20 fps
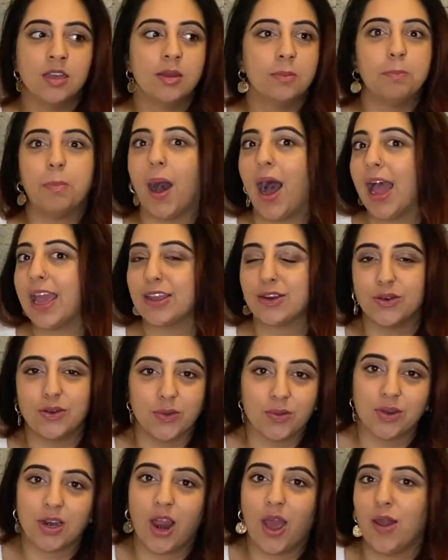buying new
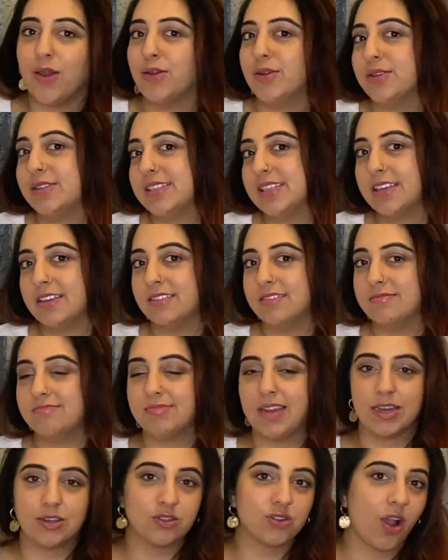clothes
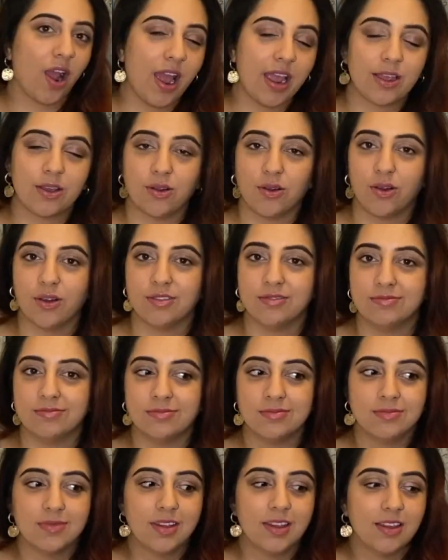and trying on
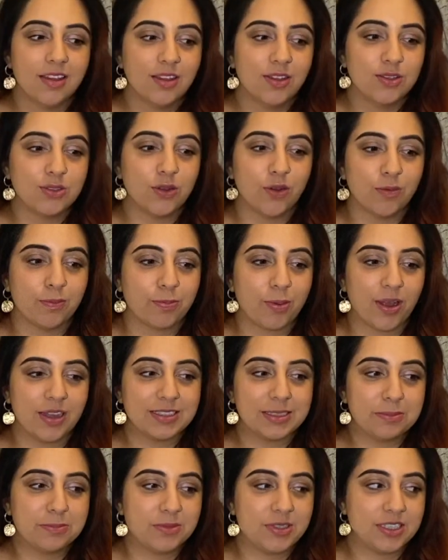sort of bras,
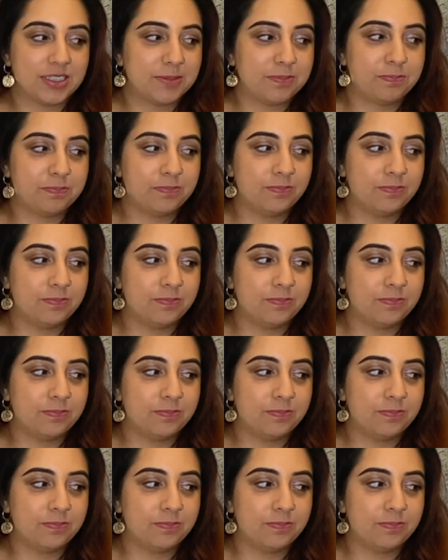and just,